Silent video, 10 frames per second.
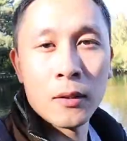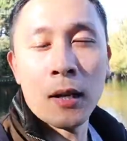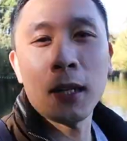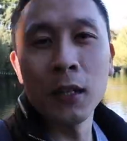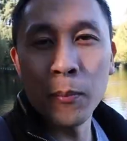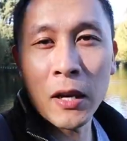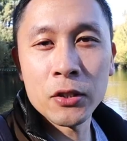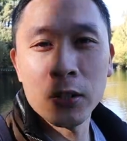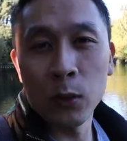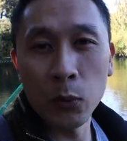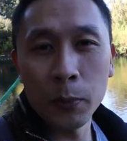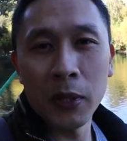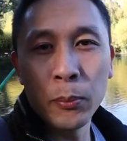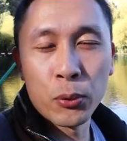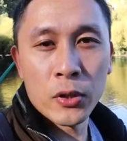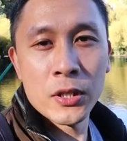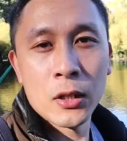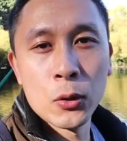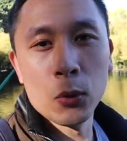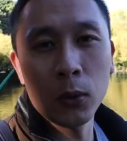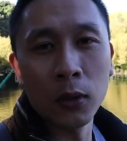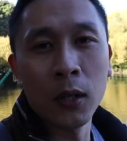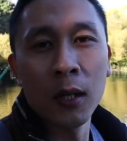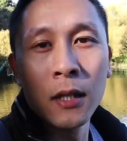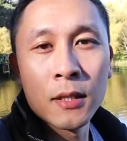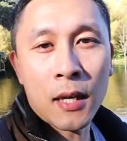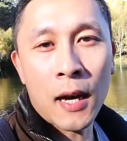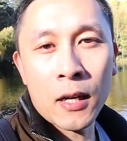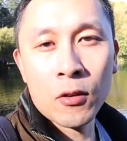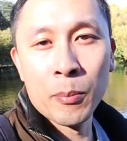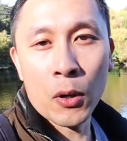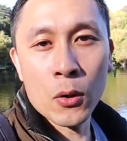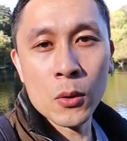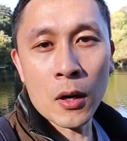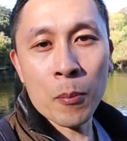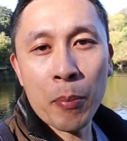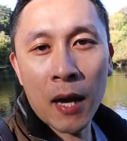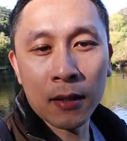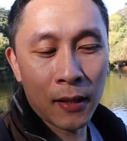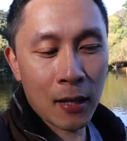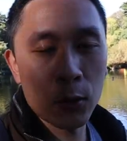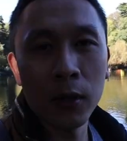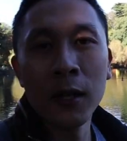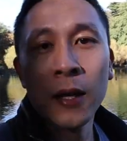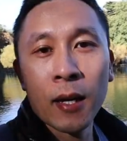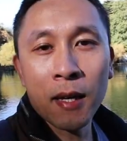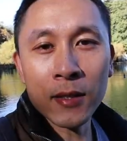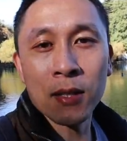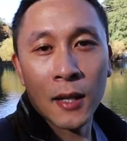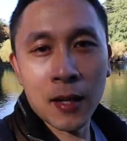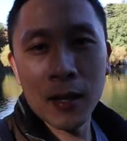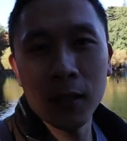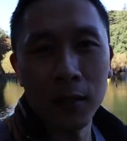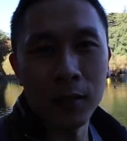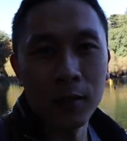I can imagine it would be pretty cool to hire a boat and paddle out into the lake.